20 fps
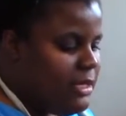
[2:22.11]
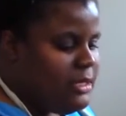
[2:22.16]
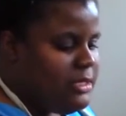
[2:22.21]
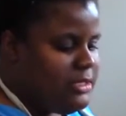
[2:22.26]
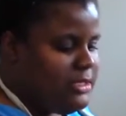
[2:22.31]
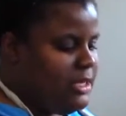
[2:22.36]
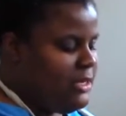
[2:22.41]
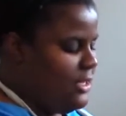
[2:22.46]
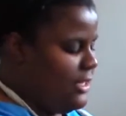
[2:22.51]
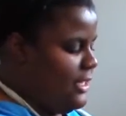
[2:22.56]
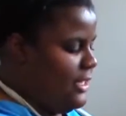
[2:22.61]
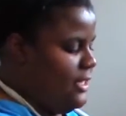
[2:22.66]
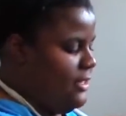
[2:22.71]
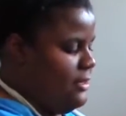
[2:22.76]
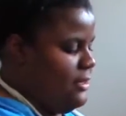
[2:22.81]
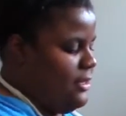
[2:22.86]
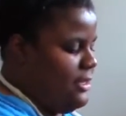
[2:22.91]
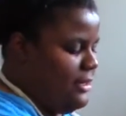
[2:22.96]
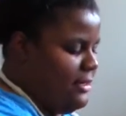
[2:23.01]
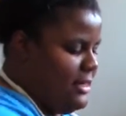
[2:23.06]
dunk it
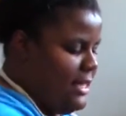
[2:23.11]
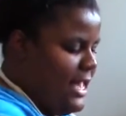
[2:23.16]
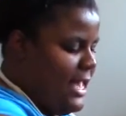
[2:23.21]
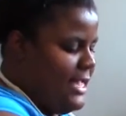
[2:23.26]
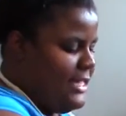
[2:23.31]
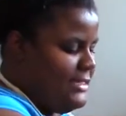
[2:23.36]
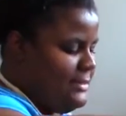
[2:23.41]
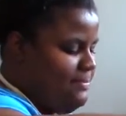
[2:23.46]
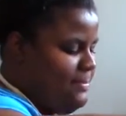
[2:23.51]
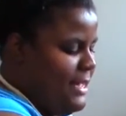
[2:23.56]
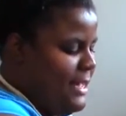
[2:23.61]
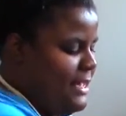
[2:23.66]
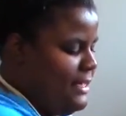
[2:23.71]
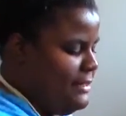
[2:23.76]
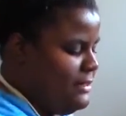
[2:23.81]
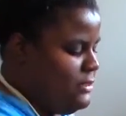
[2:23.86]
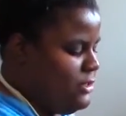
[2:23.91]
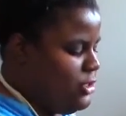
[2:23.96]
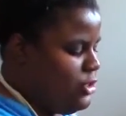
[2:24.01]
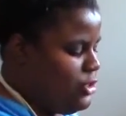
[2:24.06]
in the ice
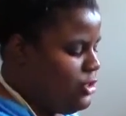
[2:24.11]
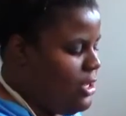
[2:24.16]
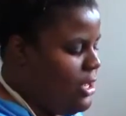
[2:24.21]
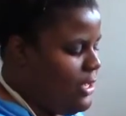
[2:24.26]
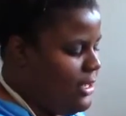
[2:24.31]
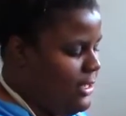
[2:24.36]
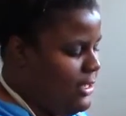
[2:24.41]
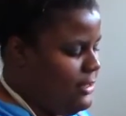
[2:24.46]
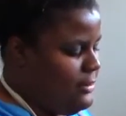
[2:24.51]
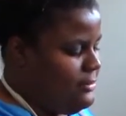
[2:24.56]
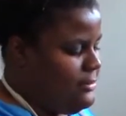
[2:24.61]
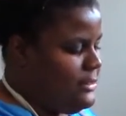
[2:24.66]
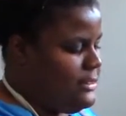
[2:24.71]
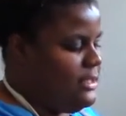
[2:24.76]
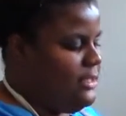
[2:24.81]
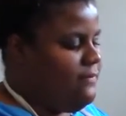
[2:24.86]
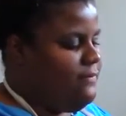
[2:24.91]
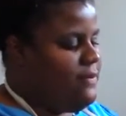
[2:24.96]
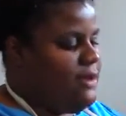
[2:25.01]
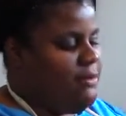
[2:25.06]
bath to shock it.
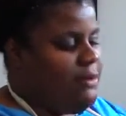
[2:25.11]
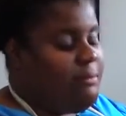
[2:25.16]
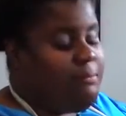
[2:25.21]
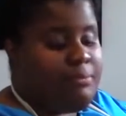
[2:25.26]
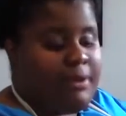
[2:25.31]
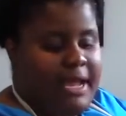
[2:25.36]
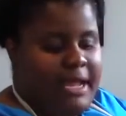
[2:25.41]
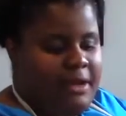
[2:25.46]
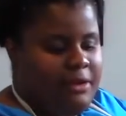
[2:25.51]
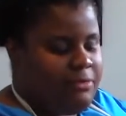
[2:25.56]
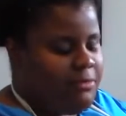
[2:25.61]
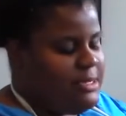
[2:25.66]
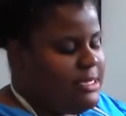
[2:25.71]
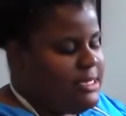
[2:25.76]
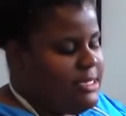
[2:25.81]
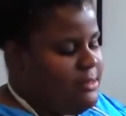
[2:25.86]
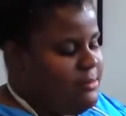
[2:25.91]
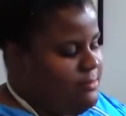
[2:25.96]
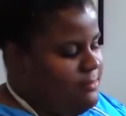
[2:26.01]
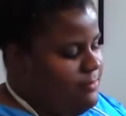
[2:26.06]
See, very bright
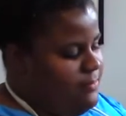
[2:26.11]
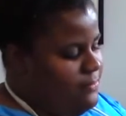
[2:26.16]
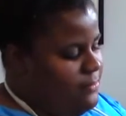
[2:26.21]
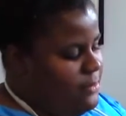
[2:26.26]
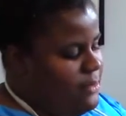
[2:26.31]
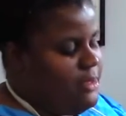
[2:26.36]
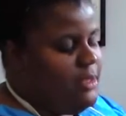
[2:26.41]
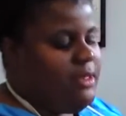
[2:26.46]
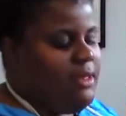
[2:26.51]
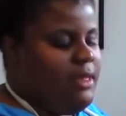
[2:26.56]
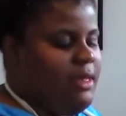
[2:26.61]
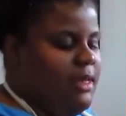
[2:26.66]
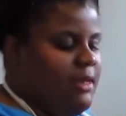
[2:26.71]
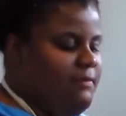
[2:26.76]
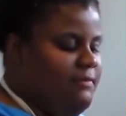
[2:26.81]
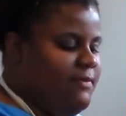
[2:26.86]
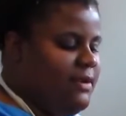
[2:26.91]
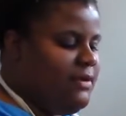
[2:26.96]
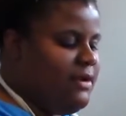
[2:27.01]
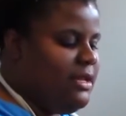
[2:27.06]
green
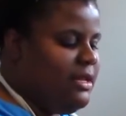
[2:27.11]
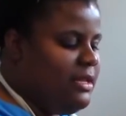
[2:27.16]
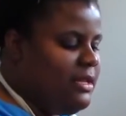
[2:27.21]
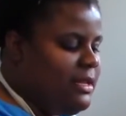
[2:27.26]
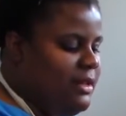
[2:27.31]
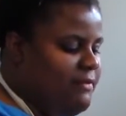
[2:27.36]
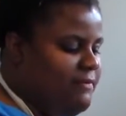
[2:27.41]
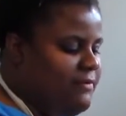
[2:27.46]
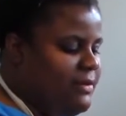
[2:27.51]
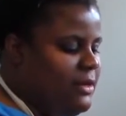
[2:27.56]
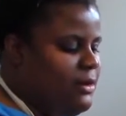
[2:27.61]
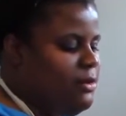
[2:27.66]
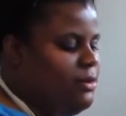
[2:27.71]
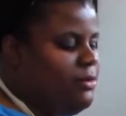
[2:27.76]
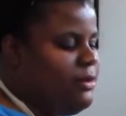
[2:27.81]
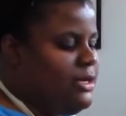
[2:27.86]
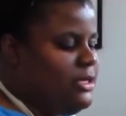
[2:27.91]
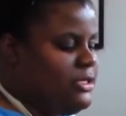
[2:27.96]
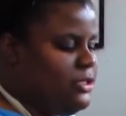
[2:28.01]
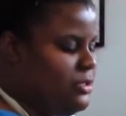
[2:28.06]
and very lovely
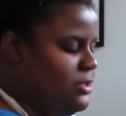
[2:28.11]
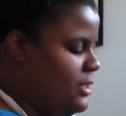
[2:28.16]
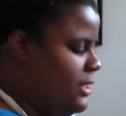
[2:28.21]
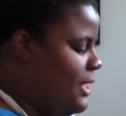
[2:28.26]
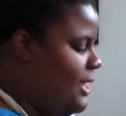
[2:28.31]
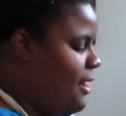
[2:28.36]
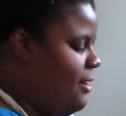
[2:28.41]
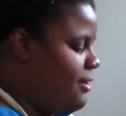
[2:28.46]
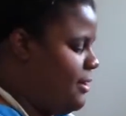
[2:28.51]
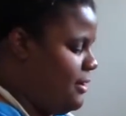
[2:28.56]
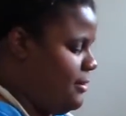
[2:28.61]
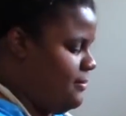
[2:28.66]
orange on the carrot.